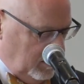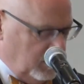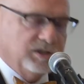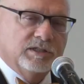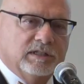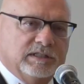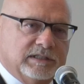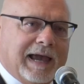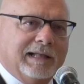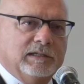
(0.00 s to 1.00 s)
This is
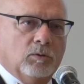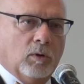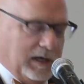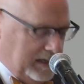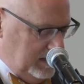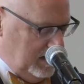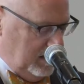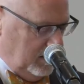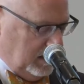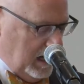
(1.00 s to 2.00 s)
exactly why
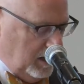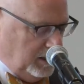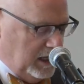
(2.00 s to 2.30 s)
the county